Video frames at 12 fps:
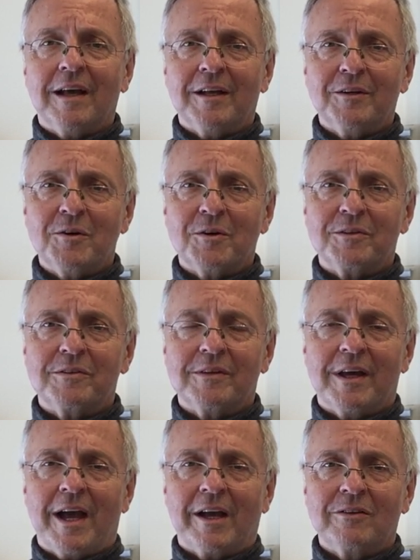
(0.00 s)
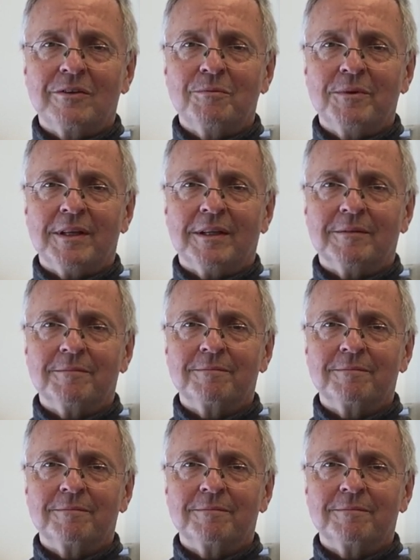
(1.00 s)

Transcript: and God's action within.